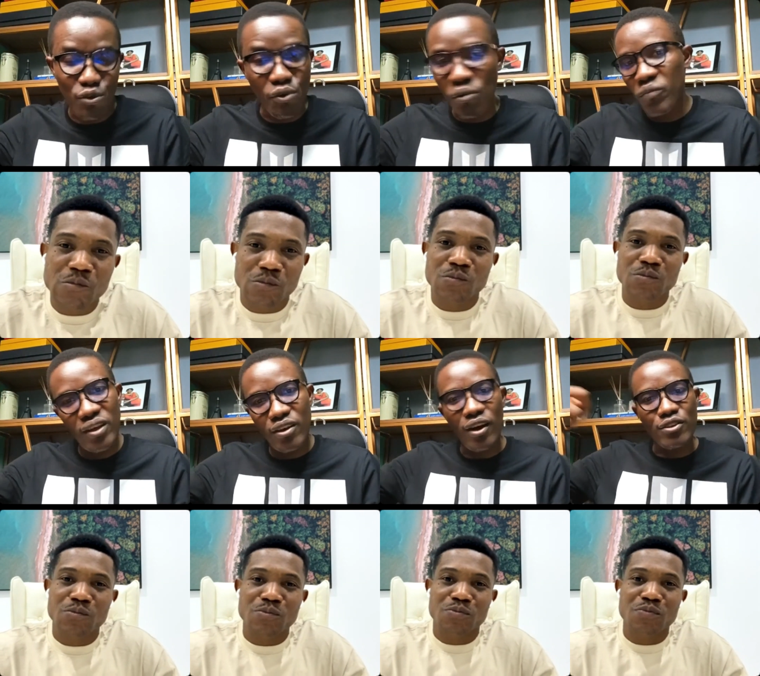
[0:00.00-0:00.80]
Speaker 1: to
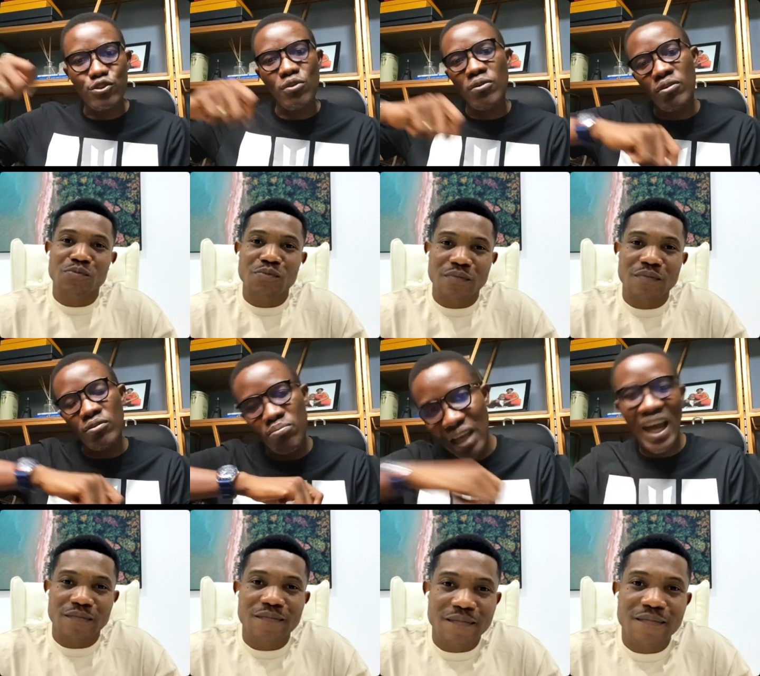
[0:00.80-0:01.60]
mm. to
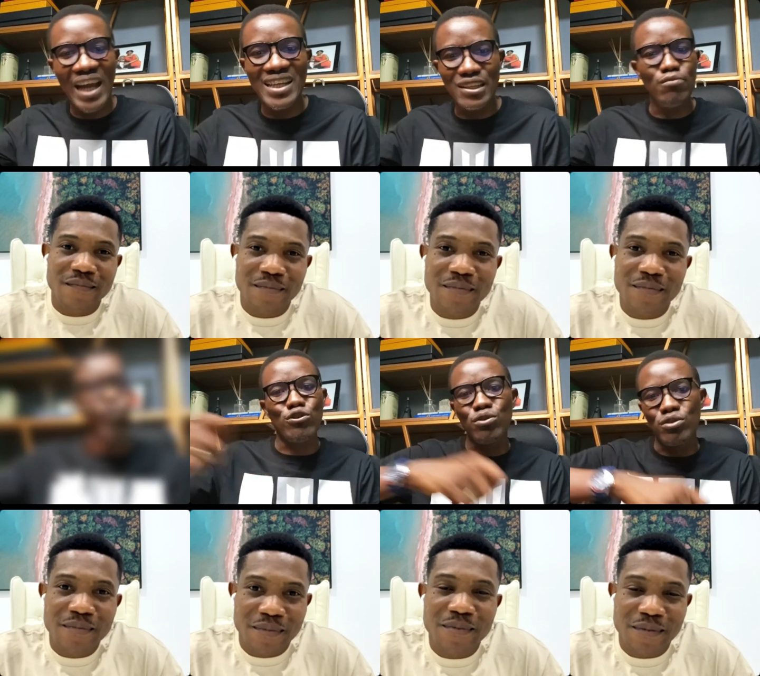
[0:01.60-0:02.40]
malign
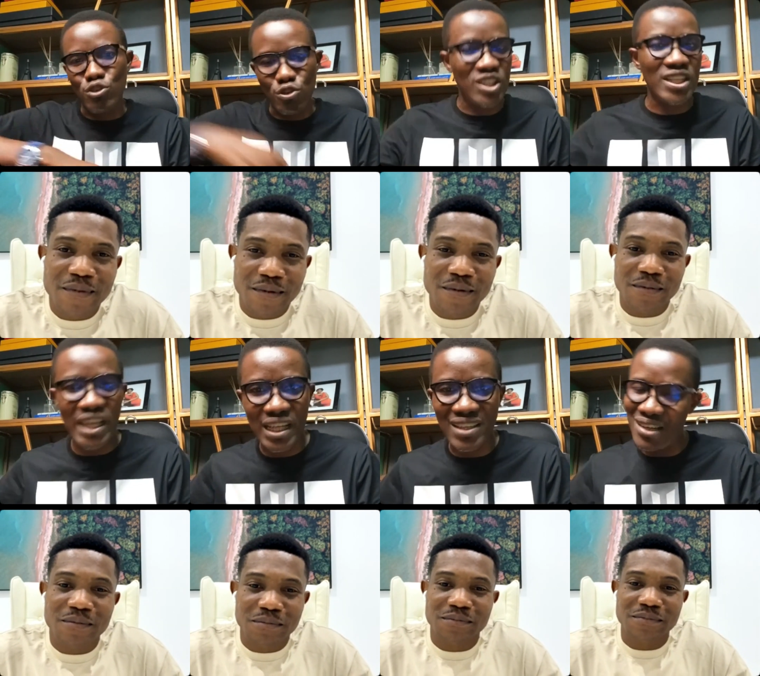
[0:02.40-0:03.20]
him or to throw
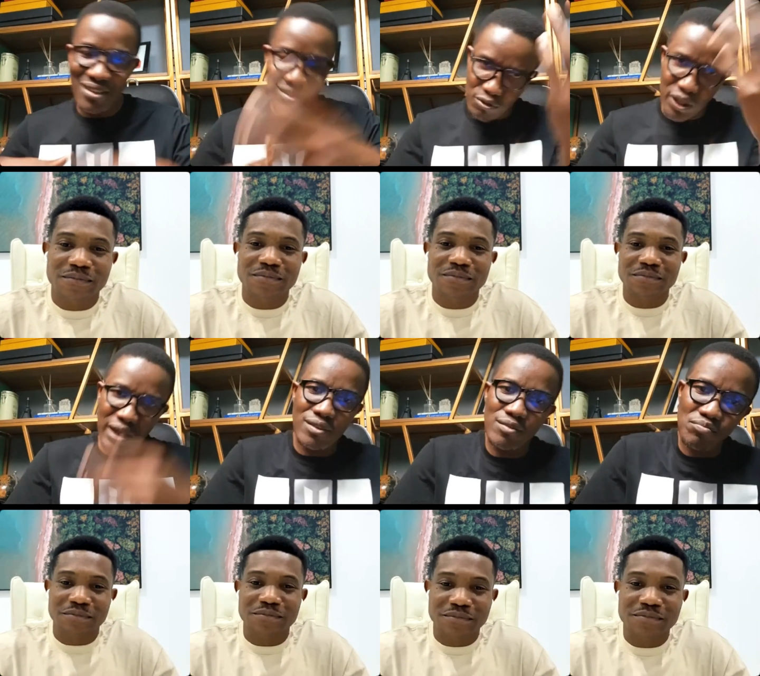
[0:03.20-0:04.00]
shades? And
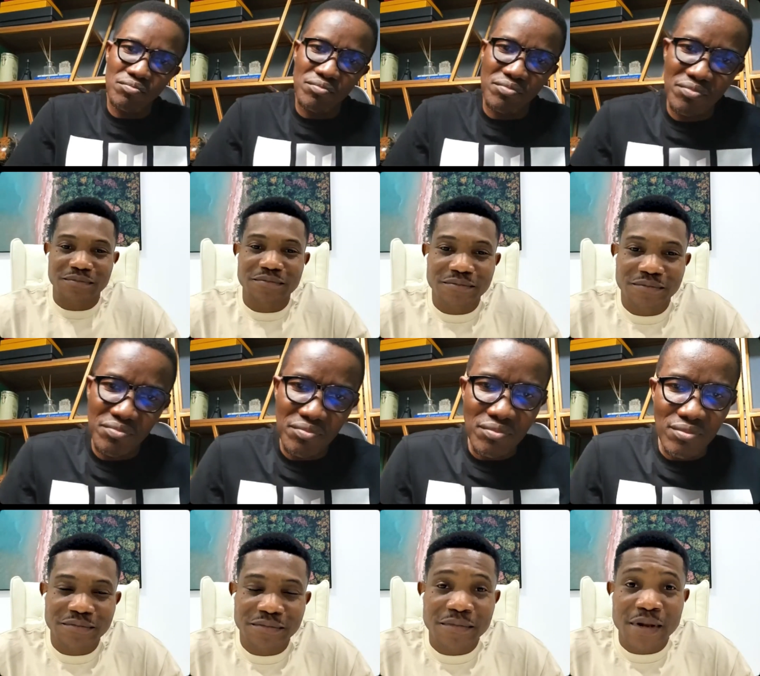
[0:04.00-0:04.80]
yeah.
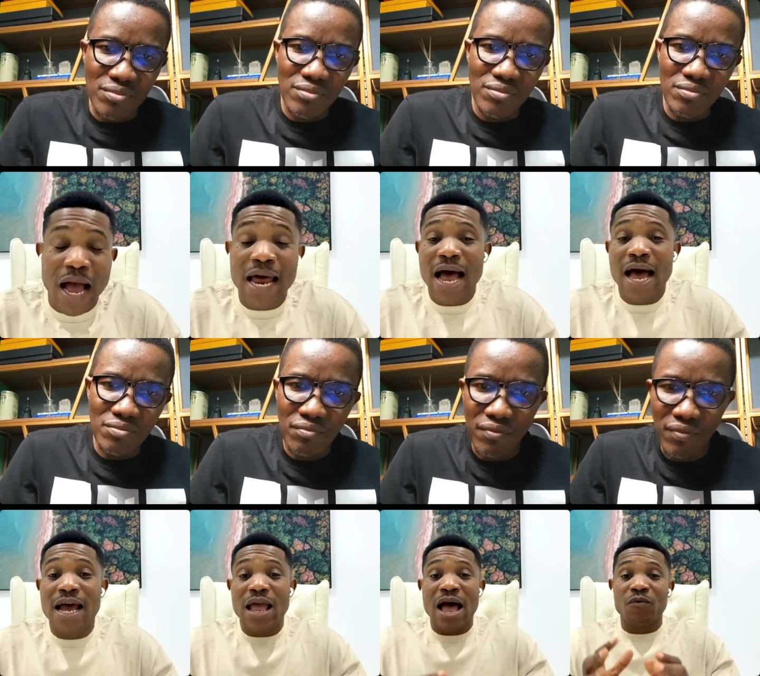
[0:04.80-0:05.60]
And, and I,
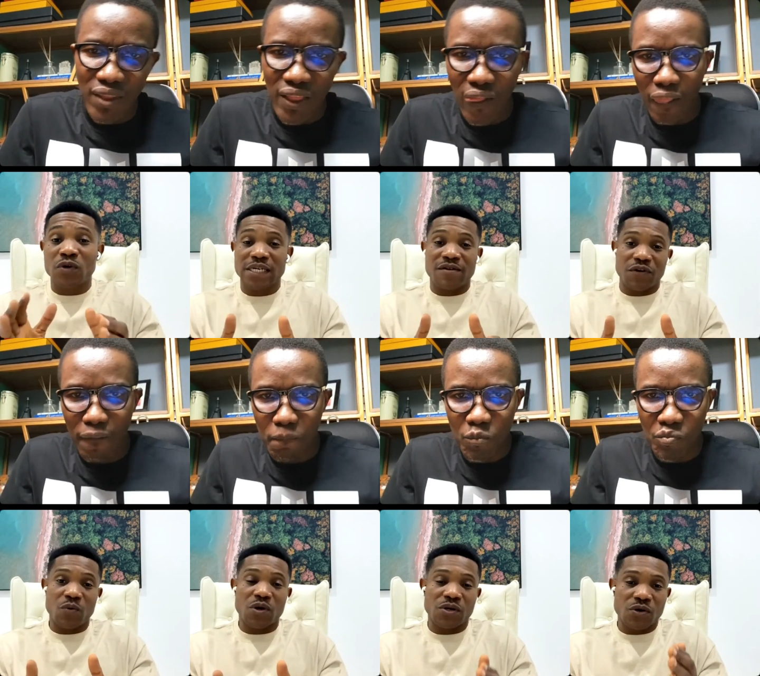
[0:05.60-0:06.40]
I want
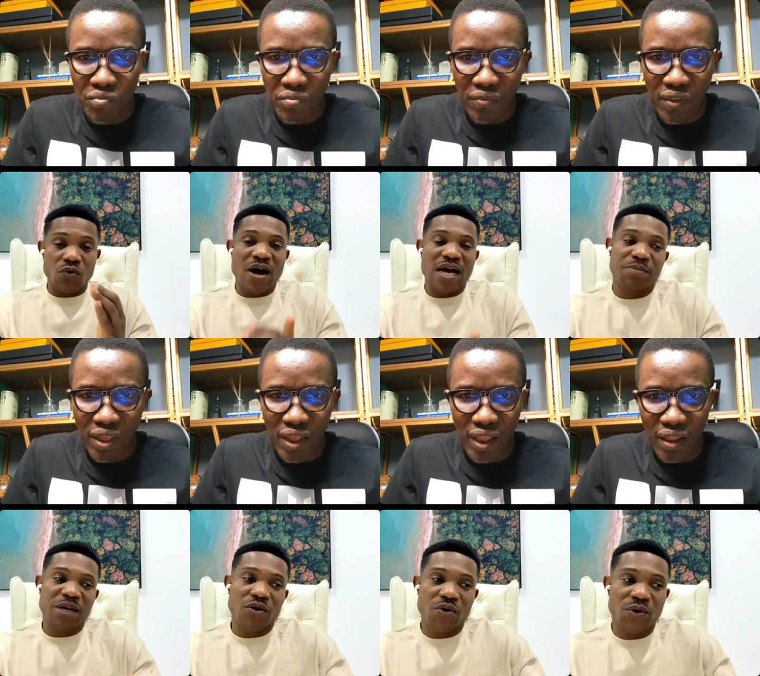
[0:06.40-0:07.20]
Speaker 2: everyone who has
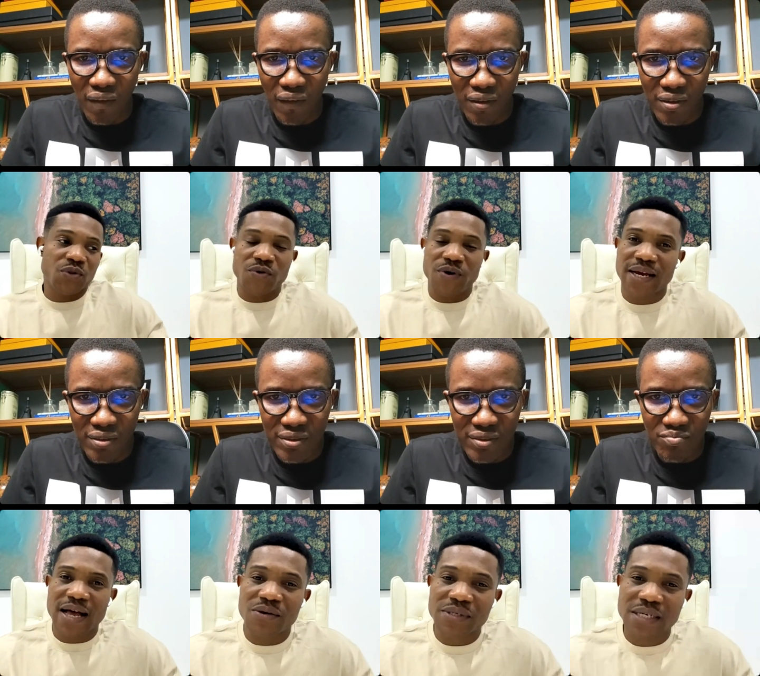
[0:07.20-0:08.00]
been going through
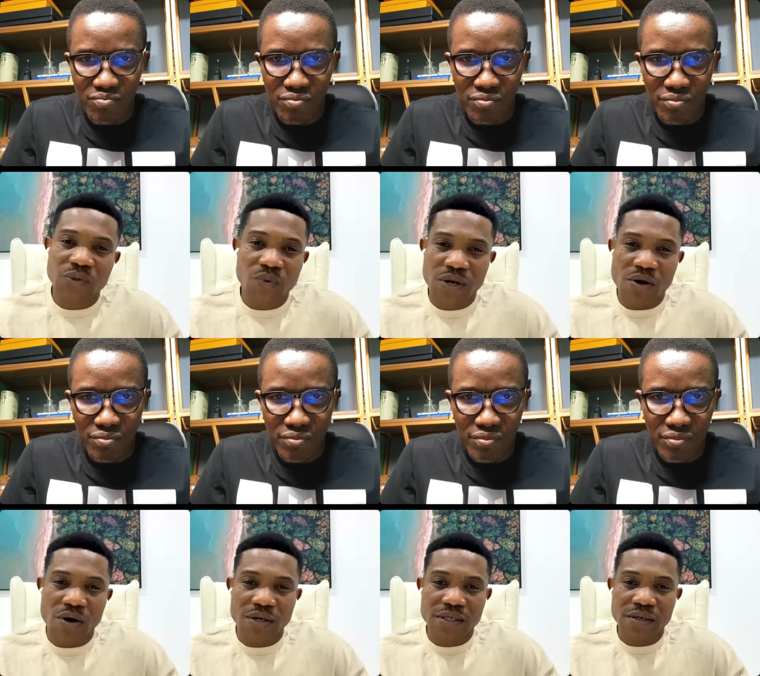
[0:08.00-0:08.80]
encounters with
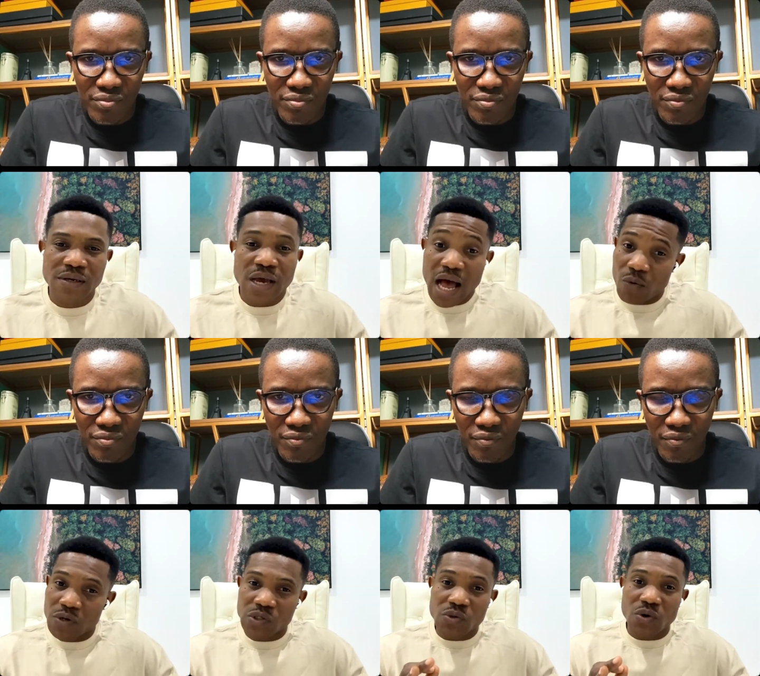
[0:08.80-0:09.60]
God, I
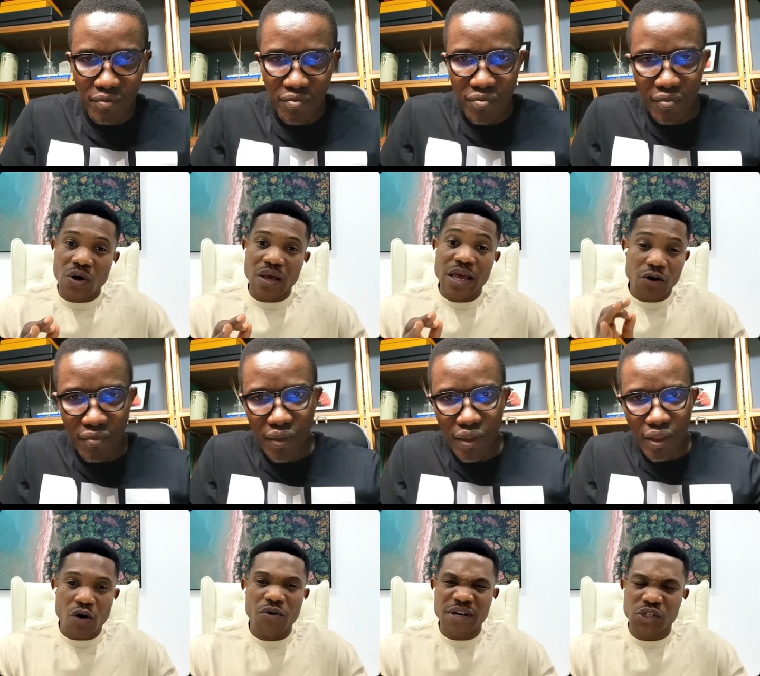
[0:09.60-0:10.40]
want to
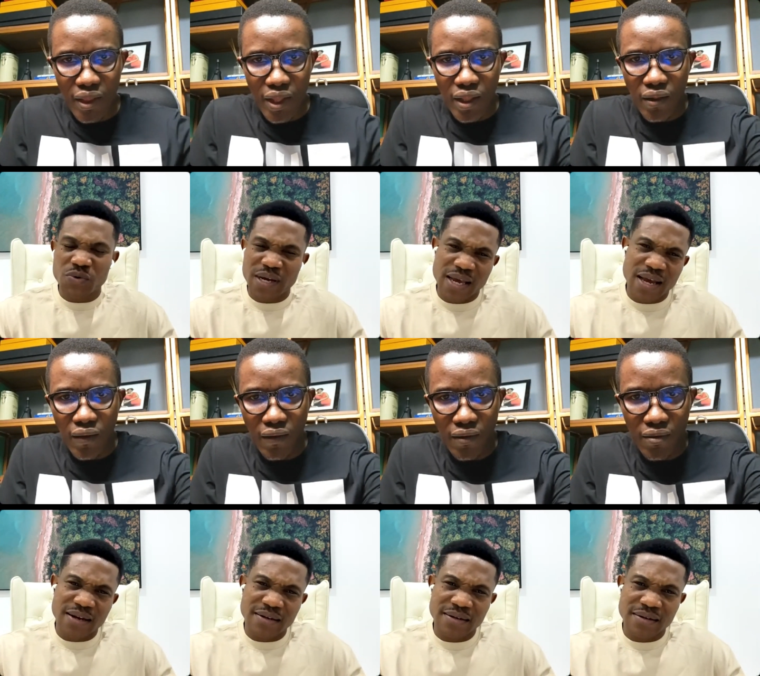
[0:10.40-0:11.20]
encourage you again
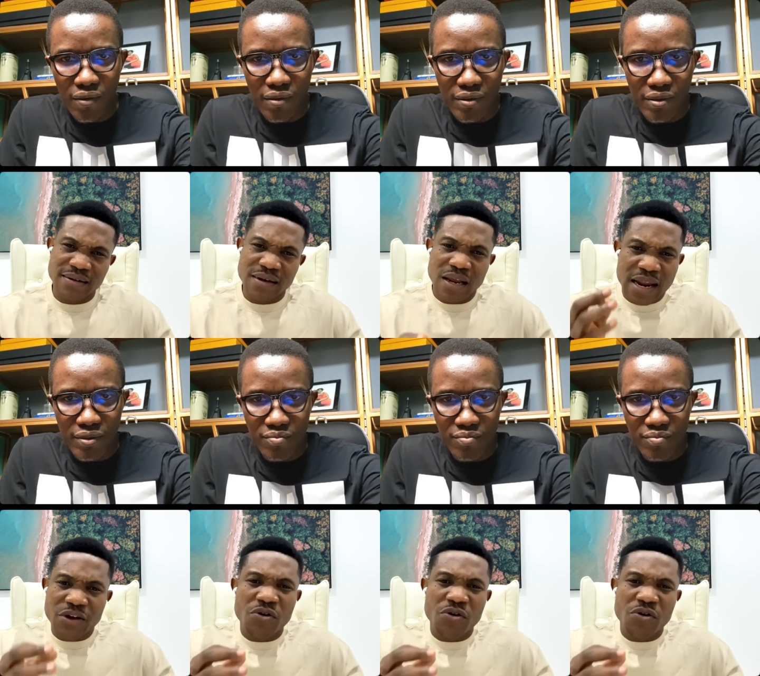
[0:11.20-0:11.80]
that